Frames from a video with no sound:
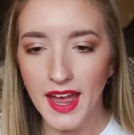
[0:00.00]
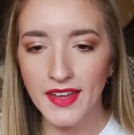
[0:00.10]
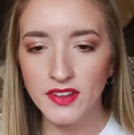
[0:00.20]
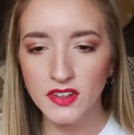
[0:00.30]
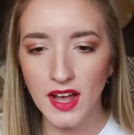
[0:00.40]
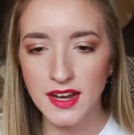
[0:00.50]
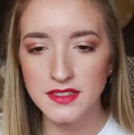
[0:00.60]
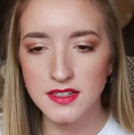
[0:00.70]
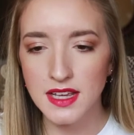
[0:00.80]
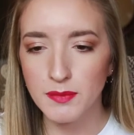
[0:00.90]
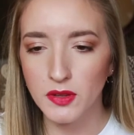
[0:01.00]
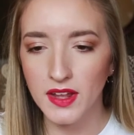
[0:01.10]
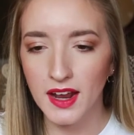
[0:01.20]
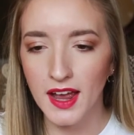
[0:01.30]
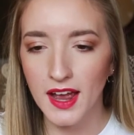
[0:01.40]
And the last example
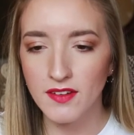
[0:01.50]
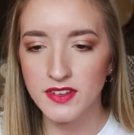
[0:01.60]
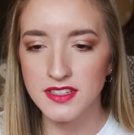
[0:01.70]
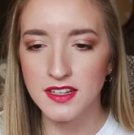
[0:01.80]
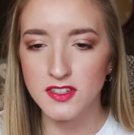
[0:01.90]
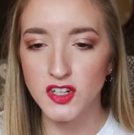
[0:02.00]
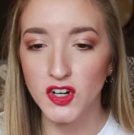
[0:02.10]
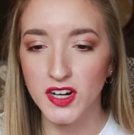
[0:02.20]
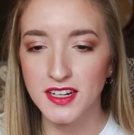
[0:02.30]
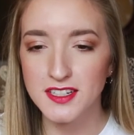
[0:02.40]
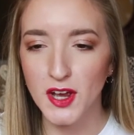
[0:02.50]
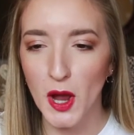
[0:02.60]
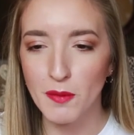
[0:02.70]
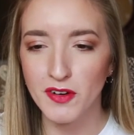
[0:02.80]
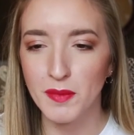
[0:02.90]
that I have is this green
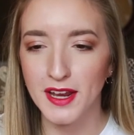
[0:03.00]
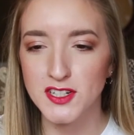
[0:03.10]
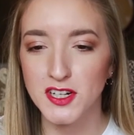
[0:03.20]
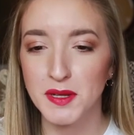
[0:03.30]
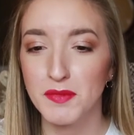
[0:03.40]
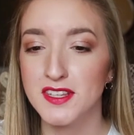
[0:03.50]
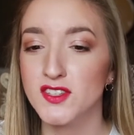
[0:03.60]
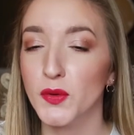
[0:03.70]
top from H&M. This is